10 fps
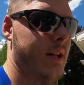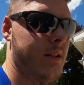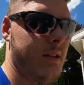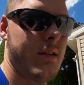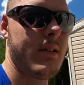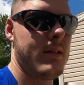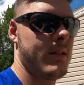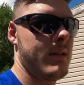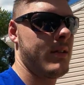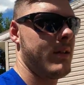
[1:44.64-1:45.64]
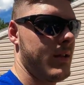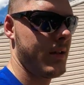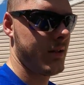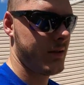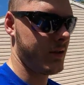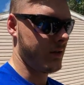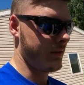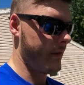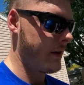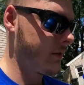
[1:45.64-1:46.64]
way, so
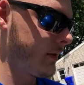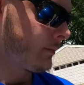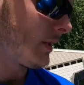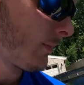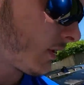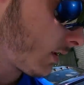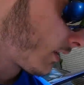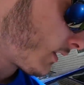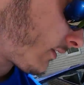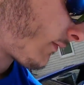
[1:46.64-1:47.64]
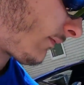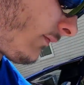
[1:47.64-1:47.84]
if I go ahead and pop this hood,